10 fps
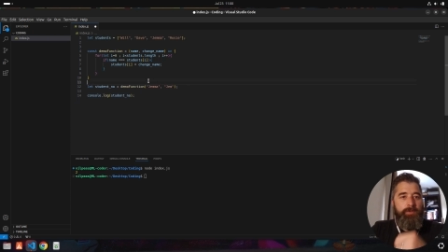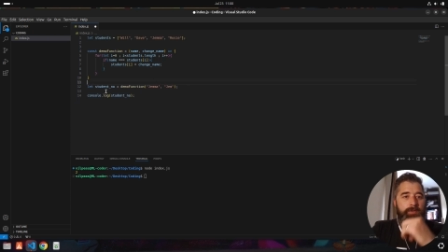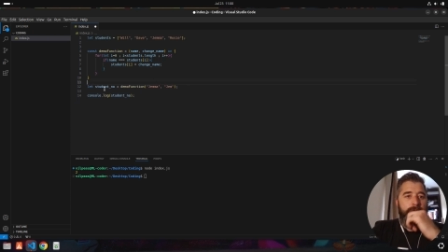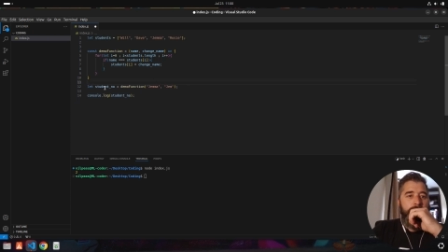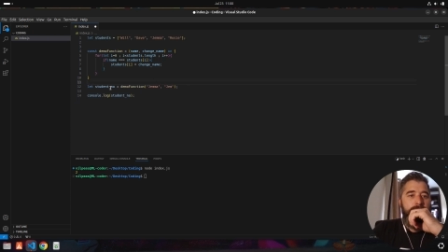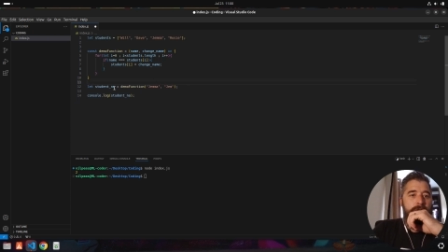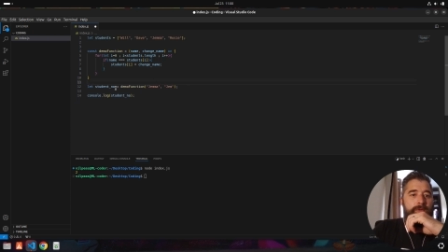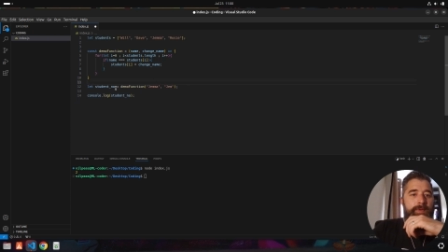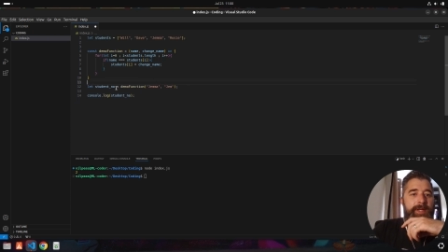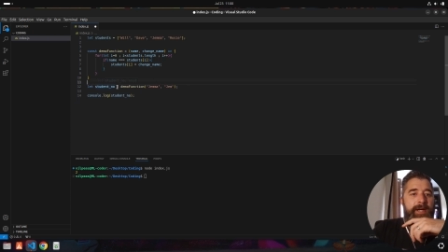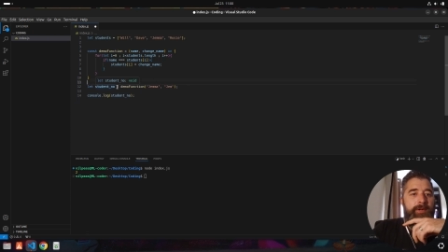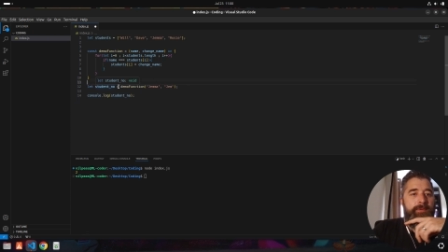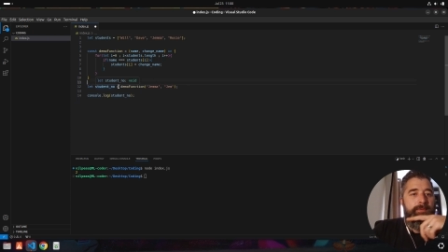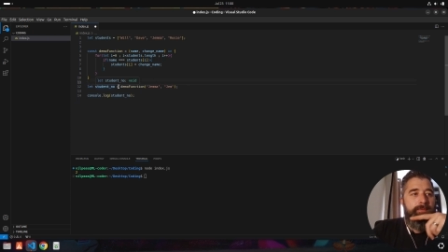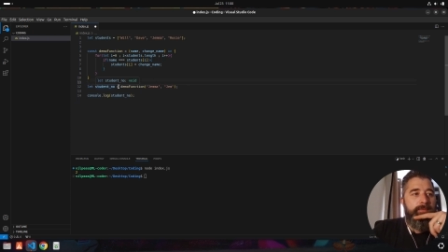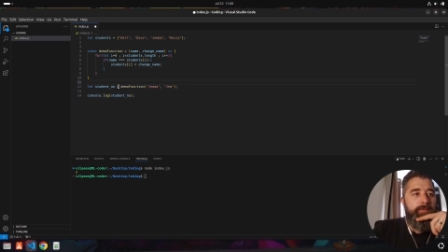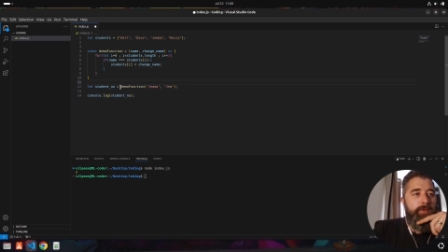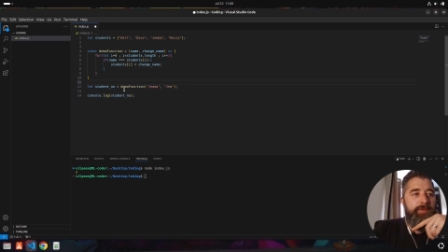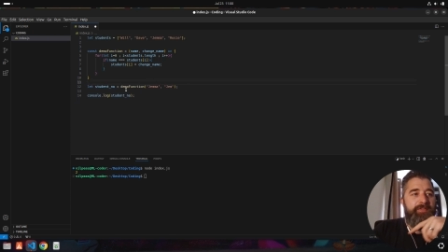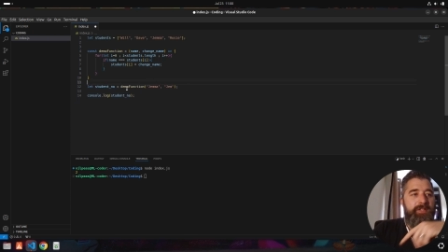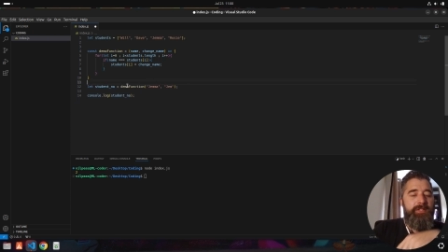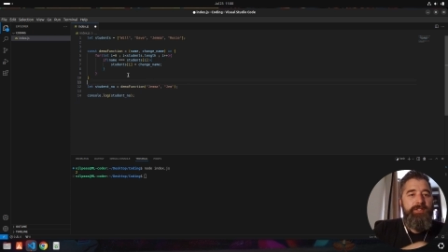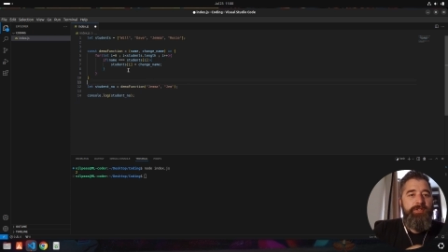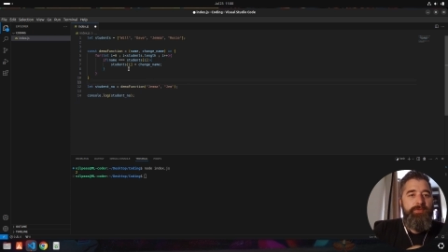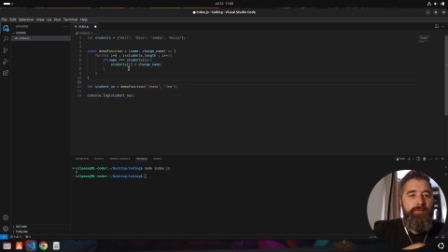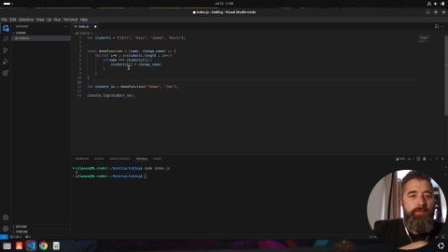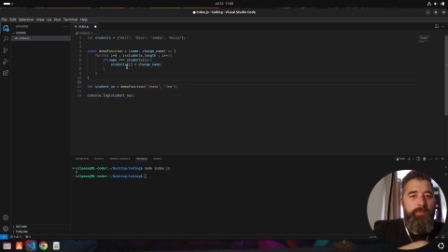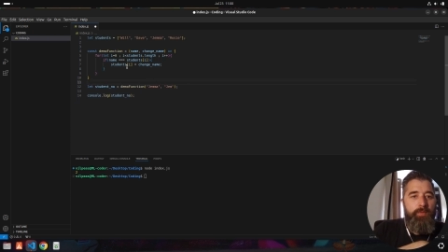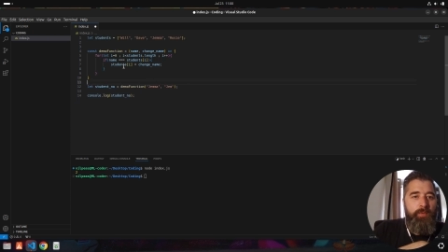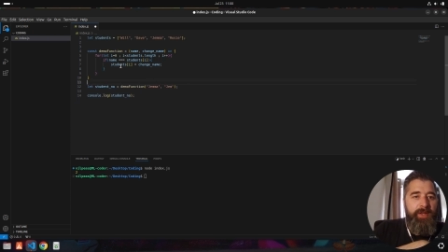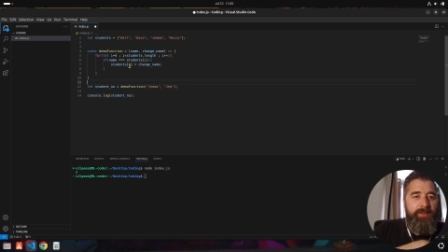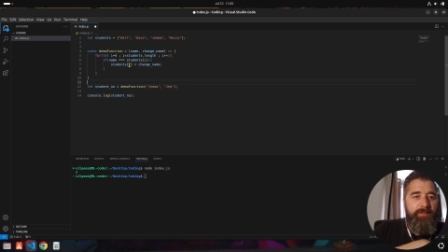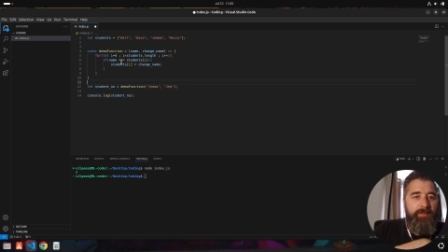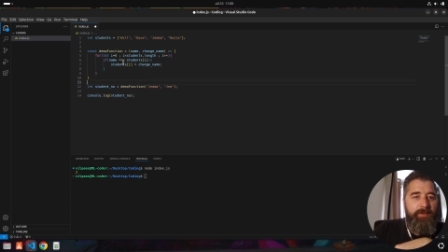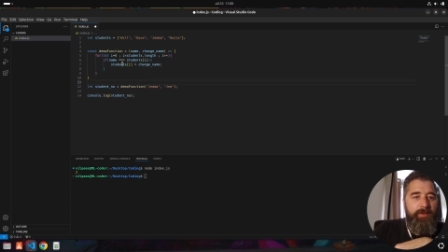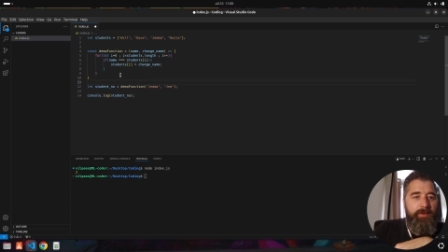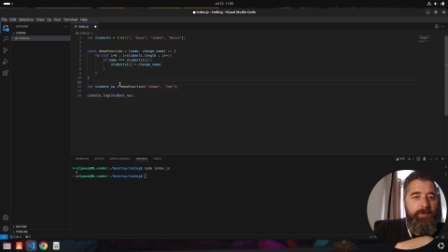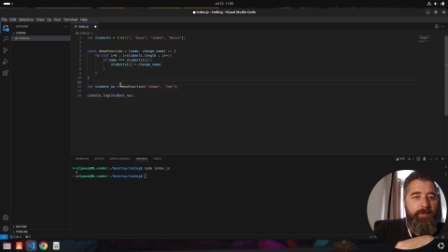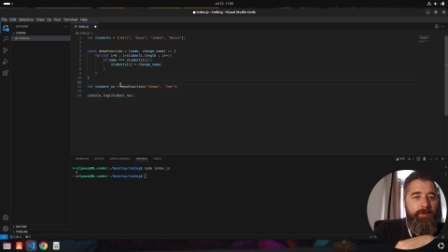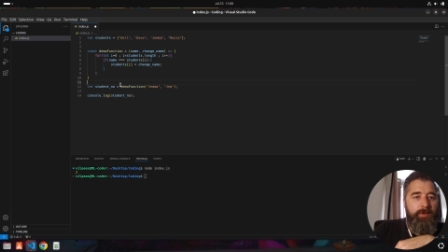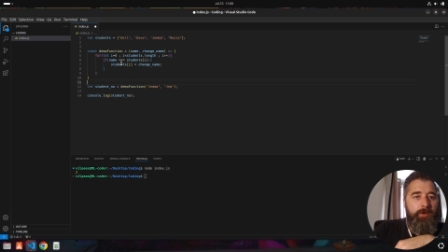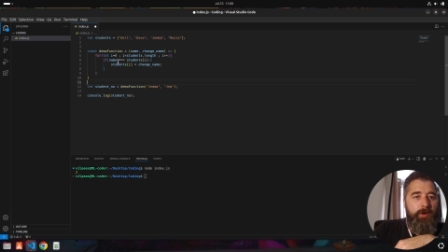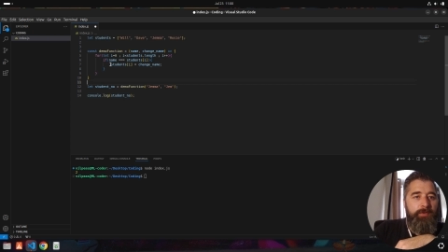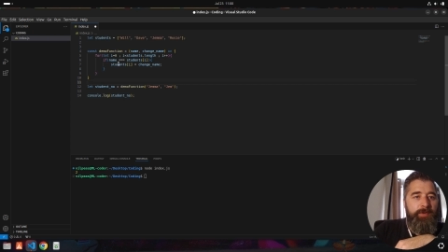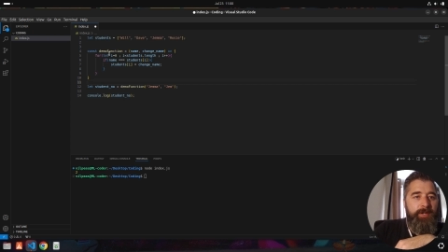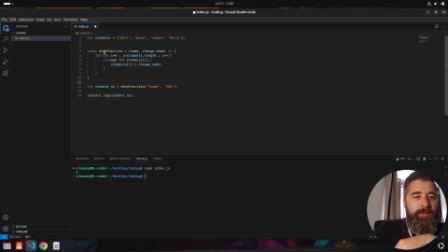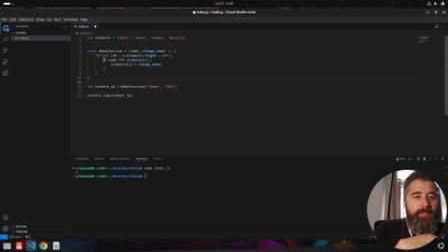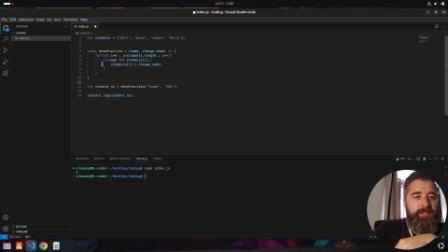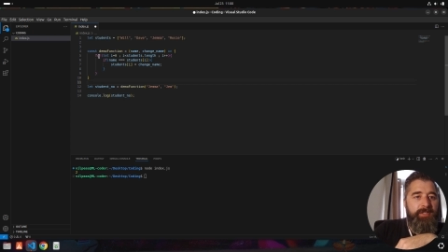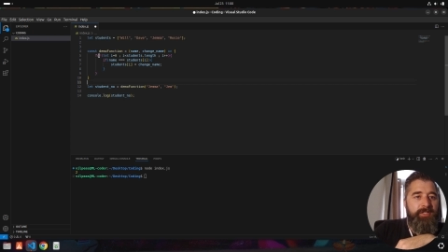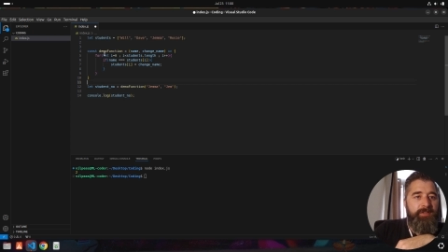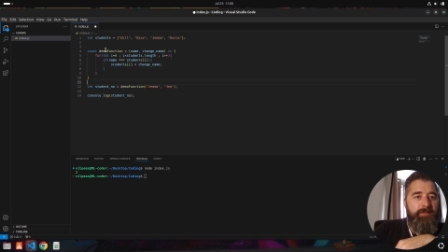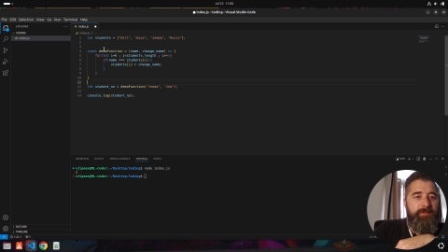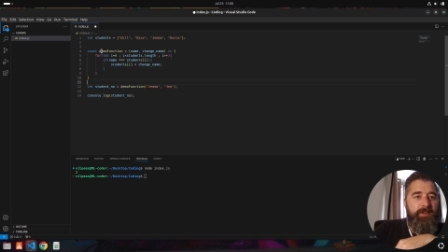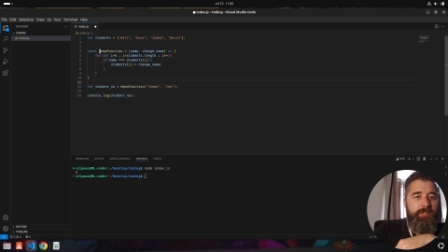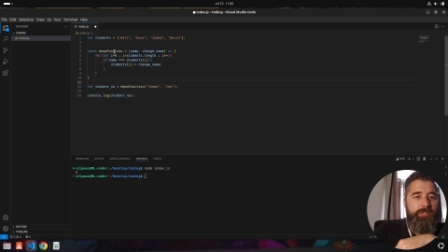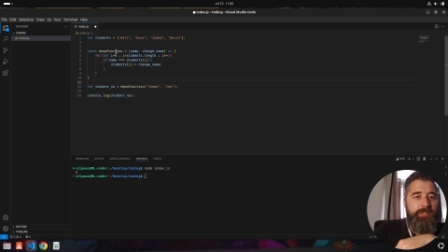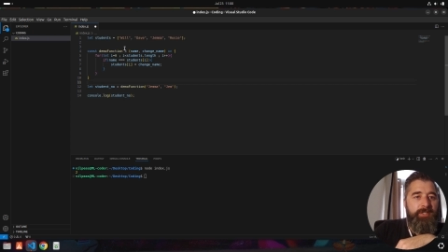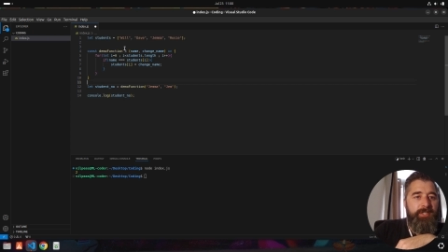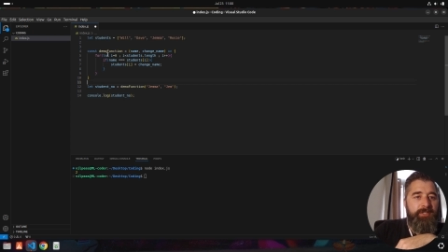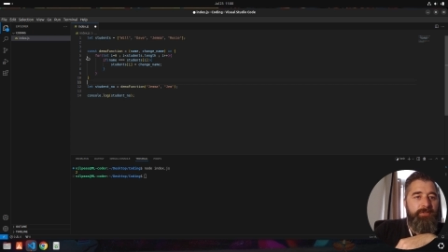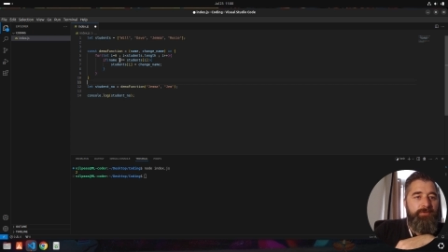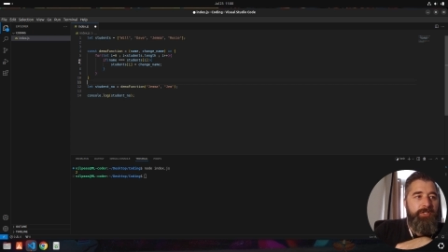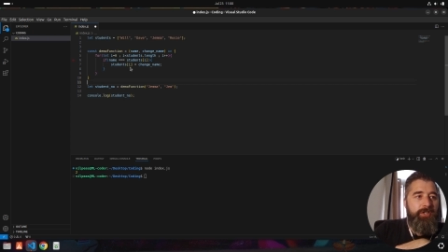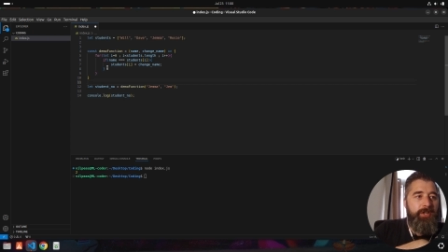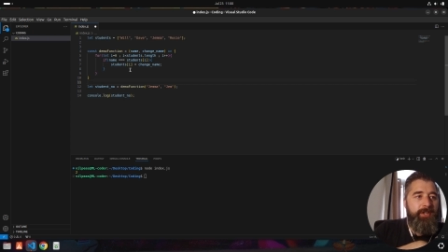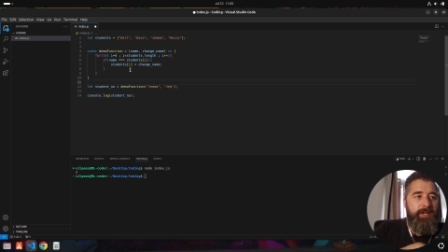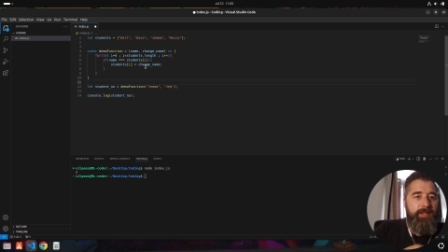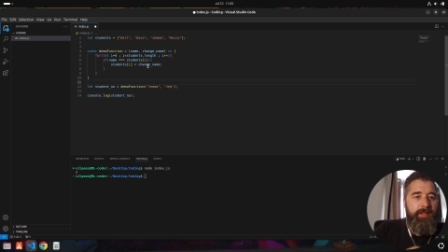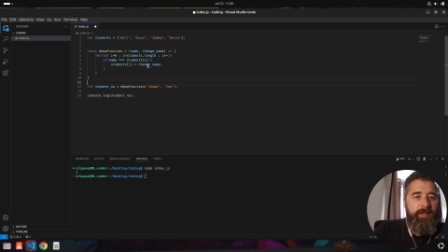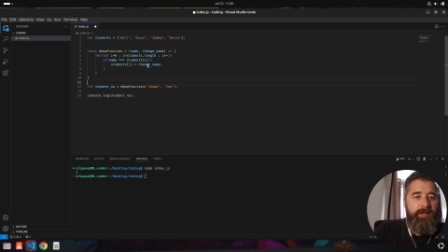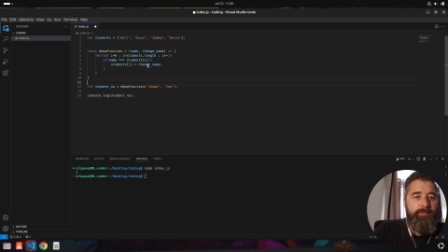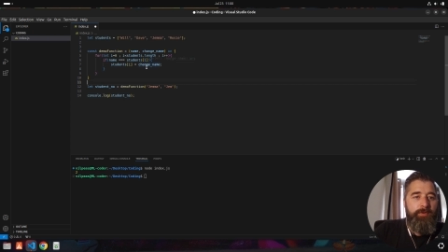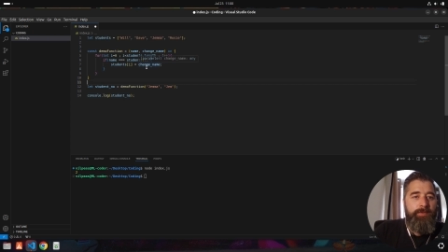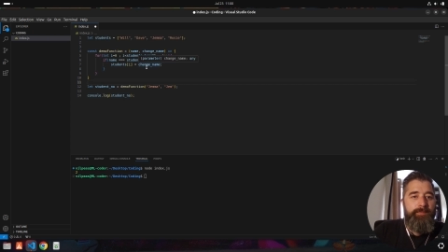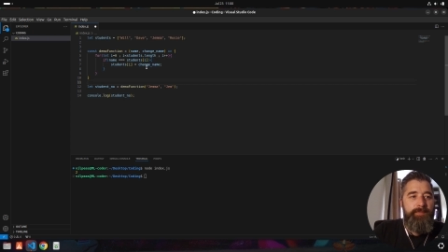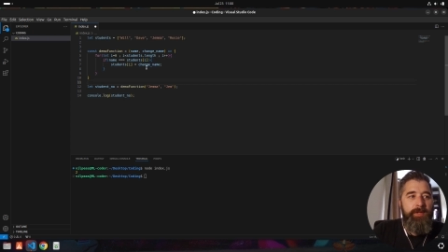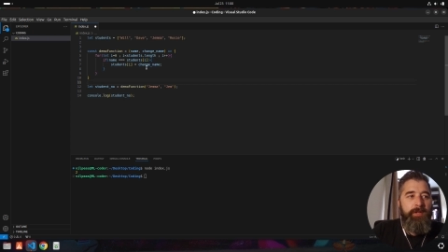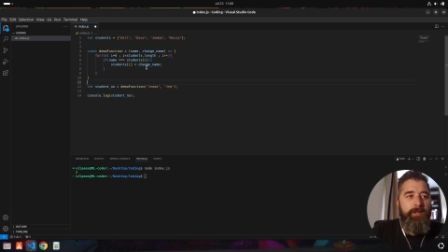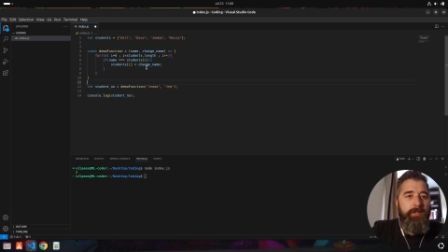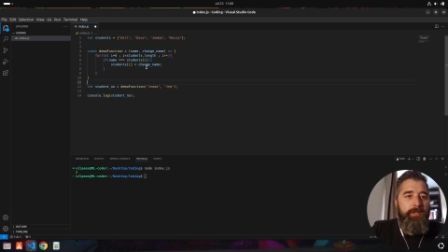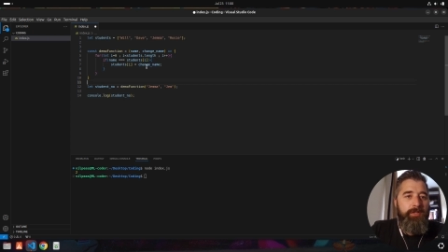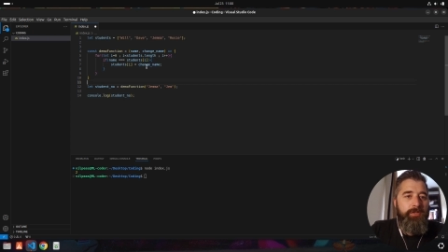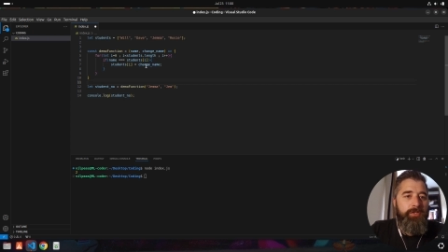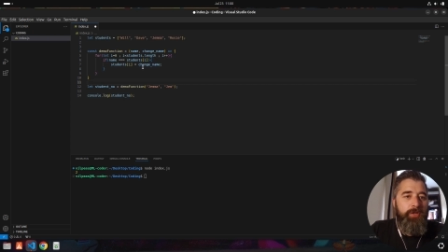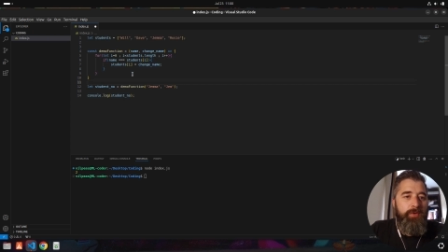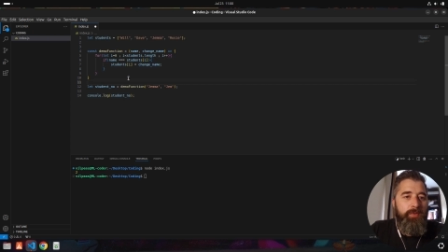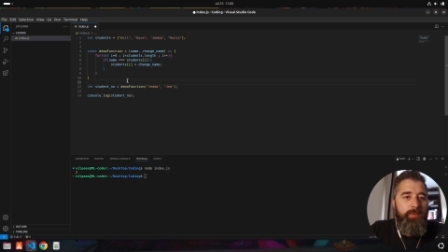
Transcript: So now what we've done is we've got rid, this function doesn't return anything anymore. So